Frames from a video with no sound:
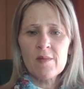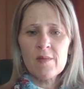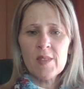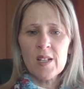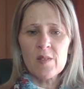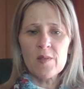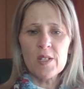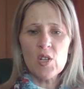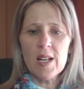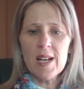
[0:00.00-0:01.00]
And
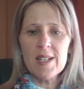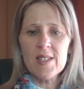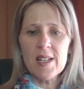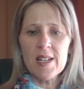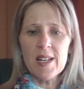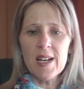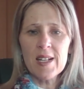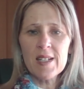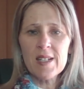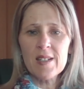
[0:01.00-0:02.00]
visualize that
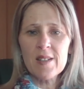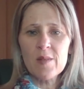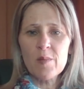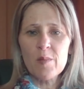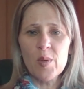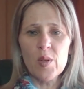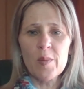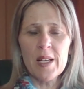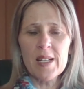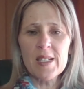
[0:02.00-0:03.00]
light
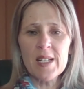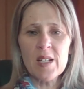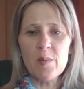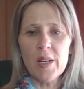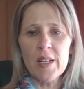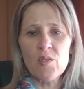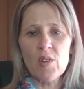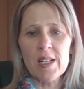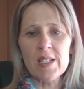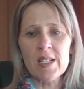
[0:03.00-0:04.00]
permeating and
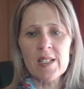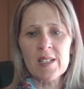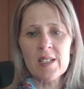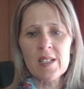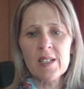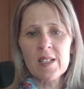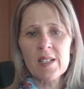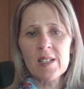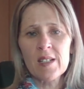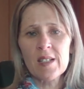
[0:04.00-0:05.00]
penetrating
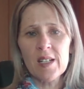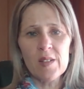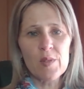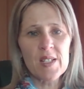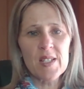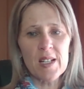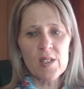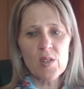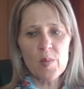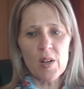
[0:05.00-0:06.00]
every cell in
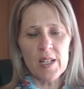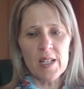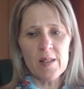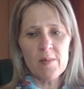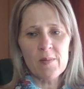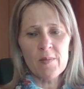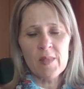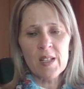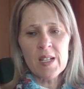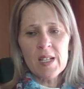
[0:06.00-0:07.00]
your body.
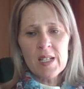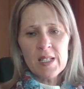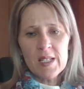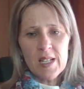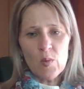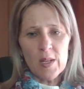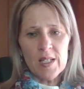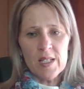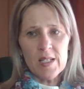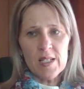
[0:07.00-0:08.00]
And take one
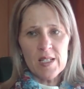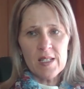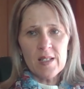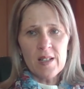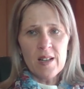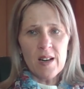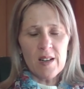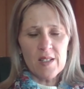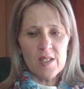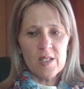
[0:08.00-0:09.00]

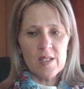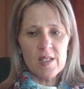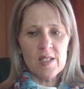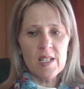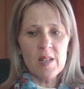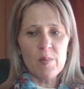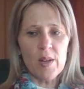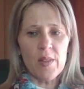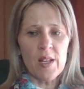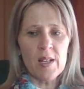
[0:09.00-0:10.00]
last deep
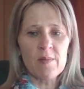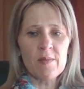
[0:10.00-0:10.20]
breath in,